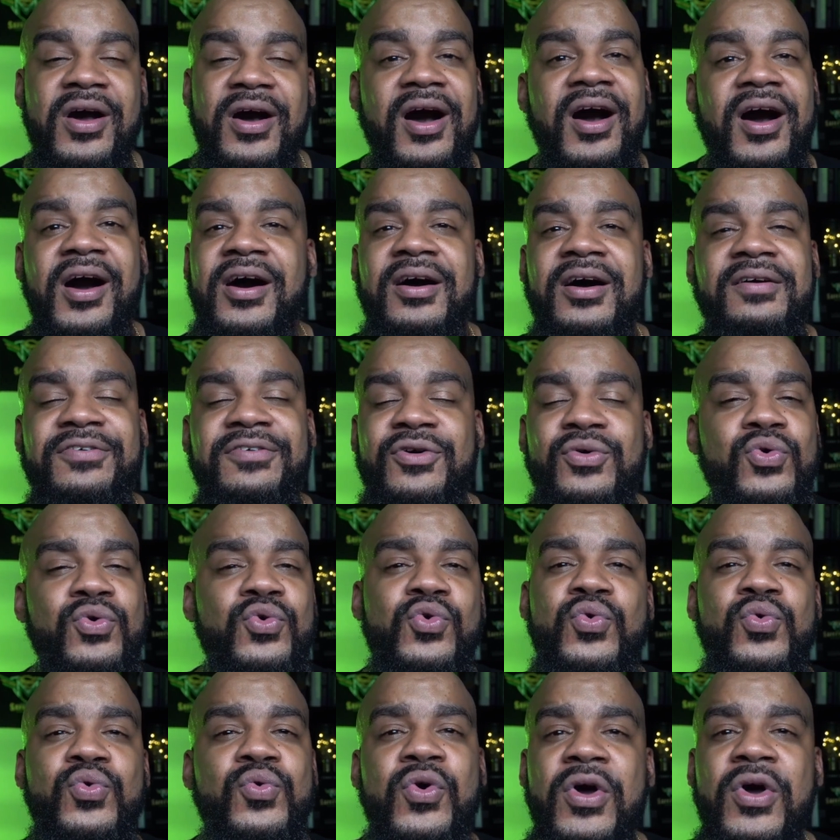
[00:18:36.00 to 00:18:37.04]
of
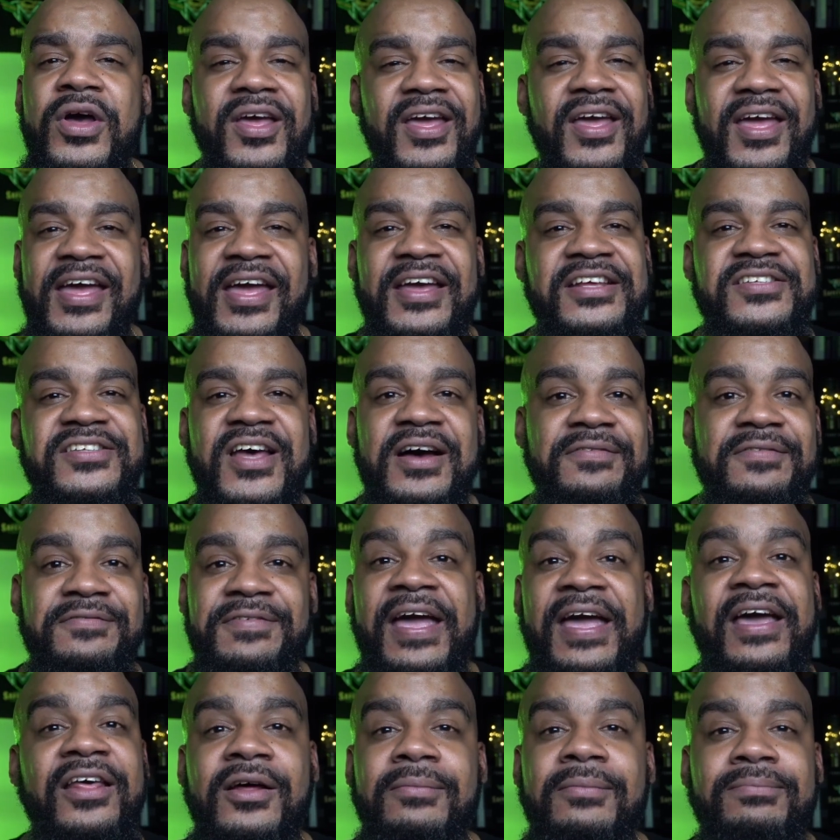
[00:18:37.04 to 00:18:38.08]
who is
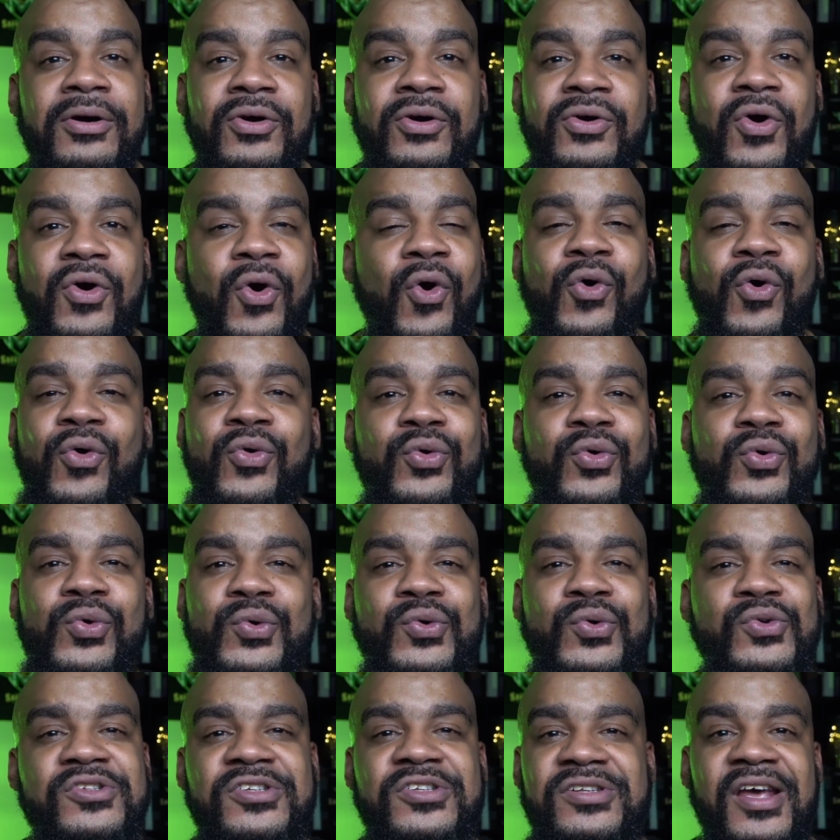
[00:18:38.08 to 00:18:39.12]
available or
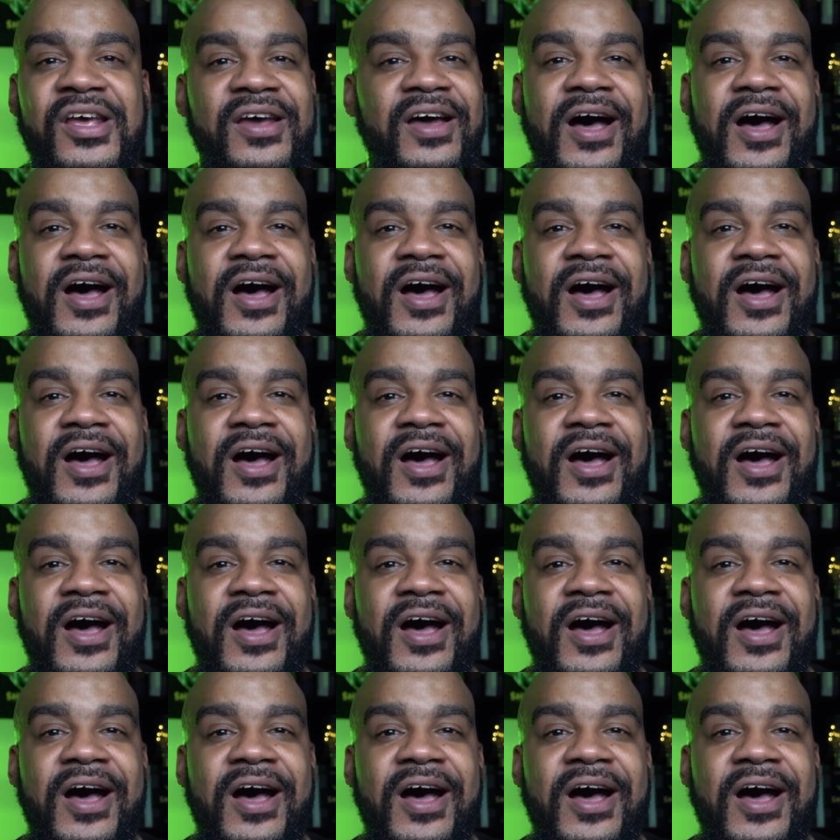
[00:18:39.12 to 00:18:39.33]
who's